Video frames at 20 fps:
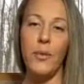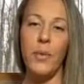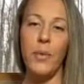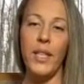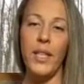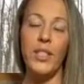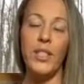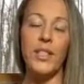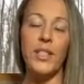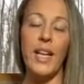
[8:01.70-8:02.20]

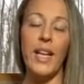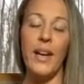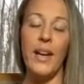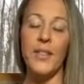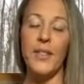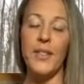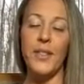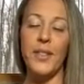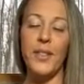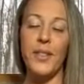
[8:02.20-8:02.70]
we just
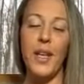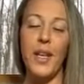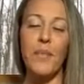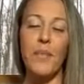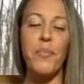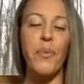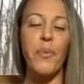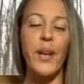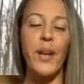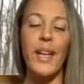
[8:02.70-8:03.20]
have to
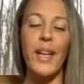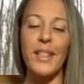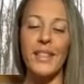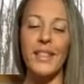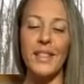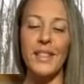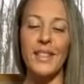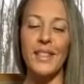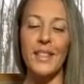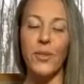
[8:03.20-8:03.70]

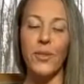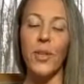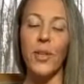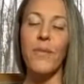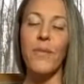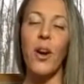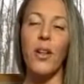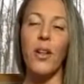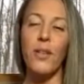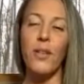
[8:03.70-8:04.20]
embrace sort
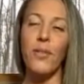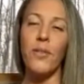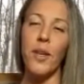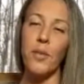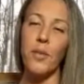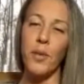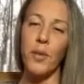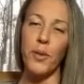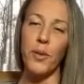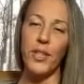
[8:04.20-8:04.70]
of all of
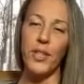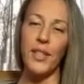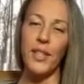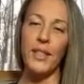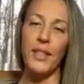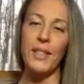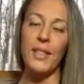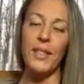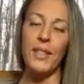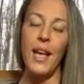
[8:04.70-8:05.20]
our
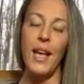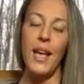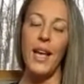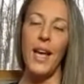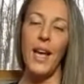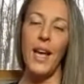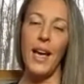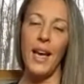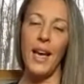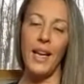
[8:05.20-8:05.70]
emotions
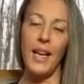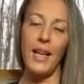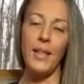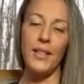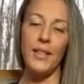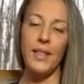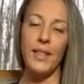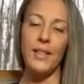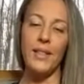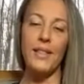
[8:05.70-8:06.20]

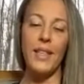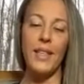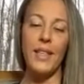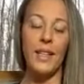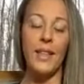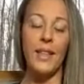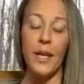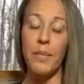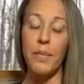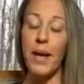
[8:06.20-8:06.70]
and sit
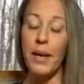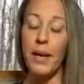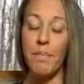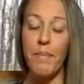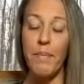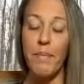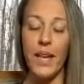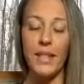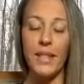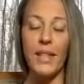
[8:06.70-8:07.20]
in them. And
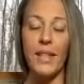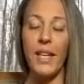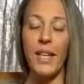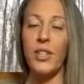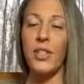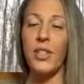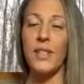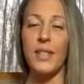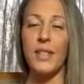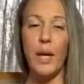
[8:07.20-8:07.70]

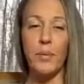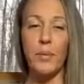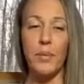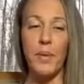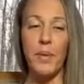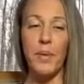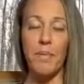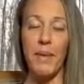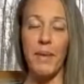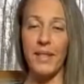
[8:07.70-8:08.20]
meditation has helped me
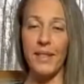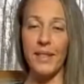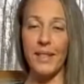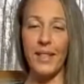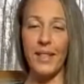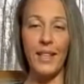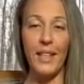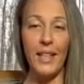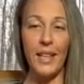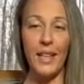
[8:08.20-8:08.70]

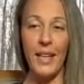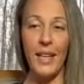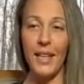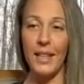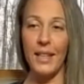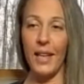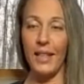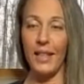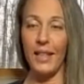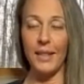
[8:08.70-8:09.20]
immensely.
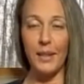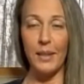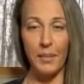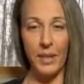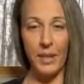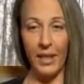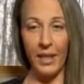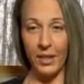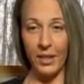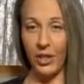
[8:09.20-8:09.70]
That is
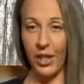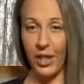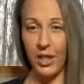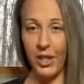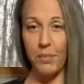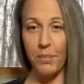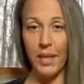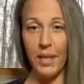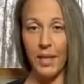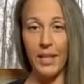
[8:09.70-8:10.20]
something that
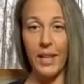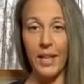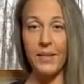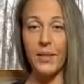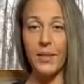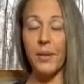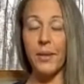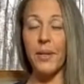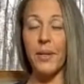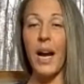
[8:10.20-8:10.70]
changed my life.
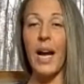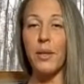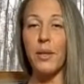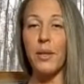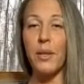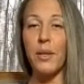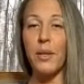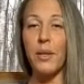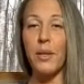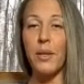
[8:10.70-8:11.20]
So I would
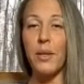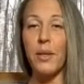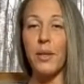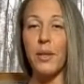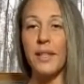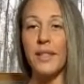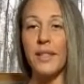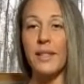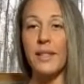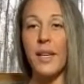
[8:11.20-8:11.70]
highly
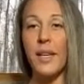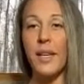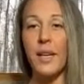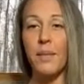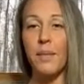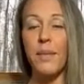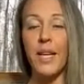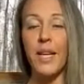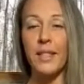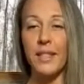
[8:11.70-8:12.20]
recommend
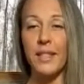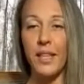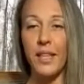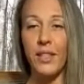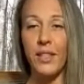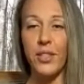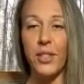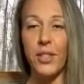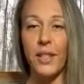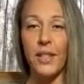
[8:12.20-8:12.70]

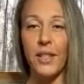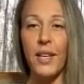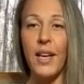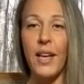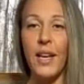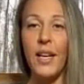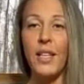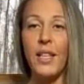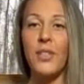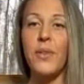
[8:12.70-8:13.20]
meditation
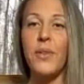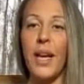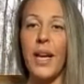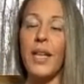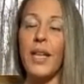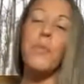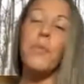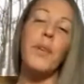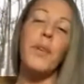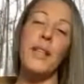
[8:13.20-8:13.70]
to
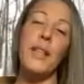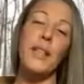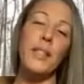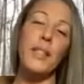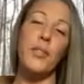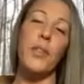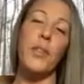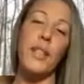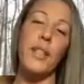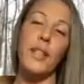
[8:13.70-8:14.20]
anyone that is
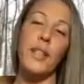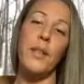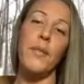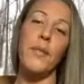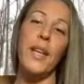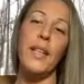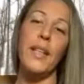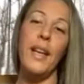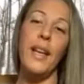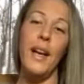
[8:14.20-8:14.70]
struggling
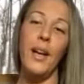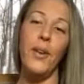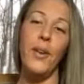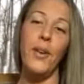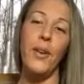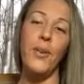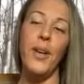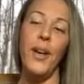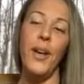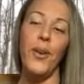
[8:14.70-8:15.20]
right
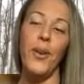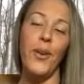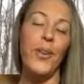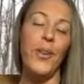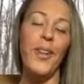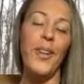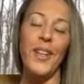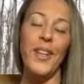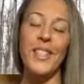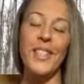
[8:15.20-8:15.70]
now
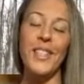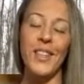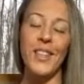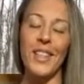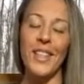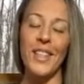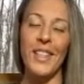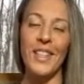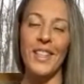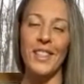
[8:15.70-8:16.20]
or not
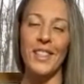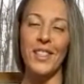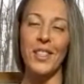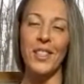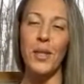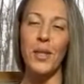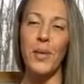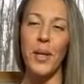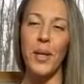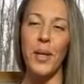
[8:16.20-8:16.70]
struggling. It's
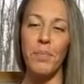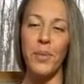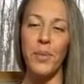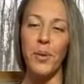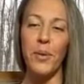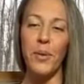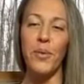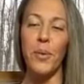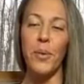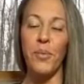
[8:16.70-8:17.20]
just a
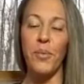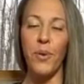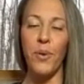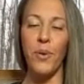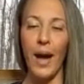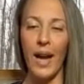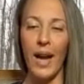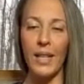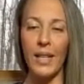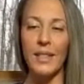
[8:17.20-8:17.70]
beautiful
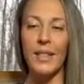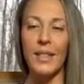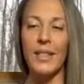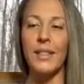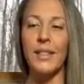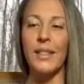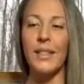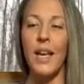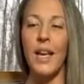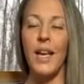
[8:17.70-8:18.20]

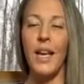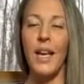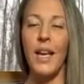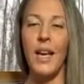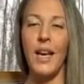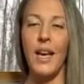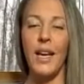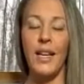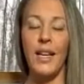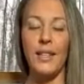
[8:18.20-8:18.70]
practice.
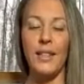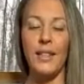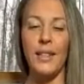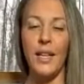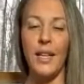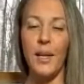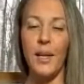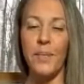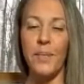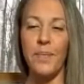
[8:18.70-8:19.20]
And
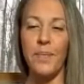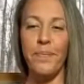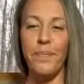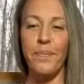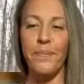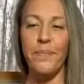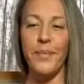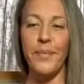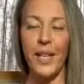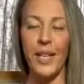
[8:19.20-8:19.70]

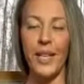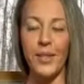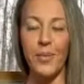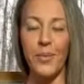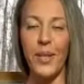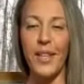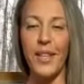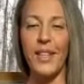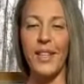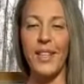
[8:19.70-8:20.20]
that's
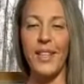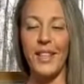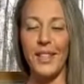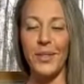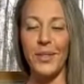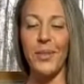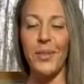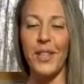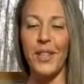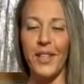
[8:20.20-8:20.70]
what it
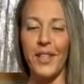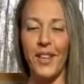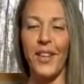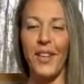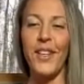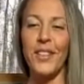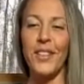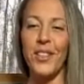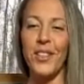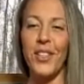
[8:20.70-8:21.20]
is. We're here
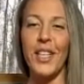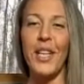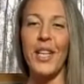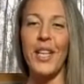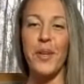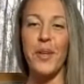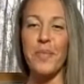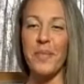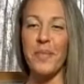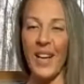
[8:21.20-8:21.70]
on a journey,
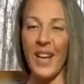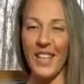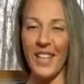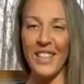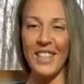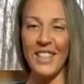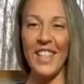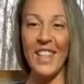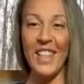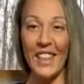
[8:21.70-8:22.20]
and we are
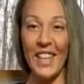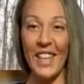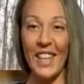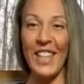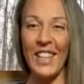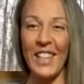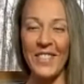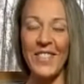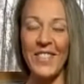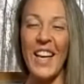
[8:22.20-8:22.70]
practicing
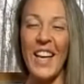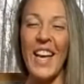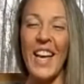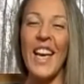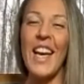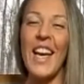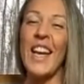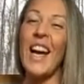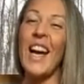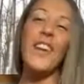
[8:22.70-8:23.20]
life
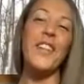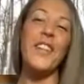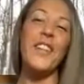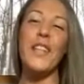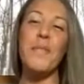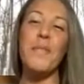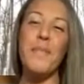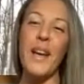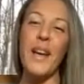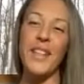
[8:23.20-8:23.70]
and how to
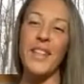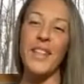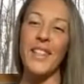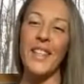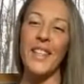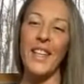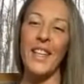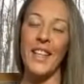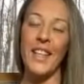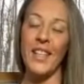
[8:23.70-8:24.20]
get better.
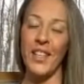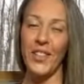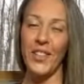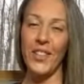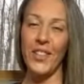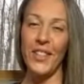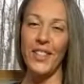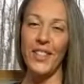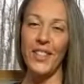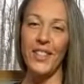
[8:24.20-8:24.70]
And I
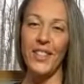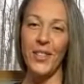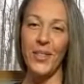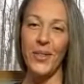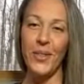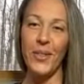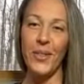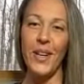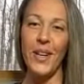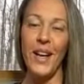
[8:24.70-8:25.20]
encourage
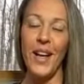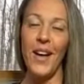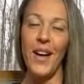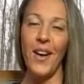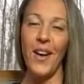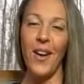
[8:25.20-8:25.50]
you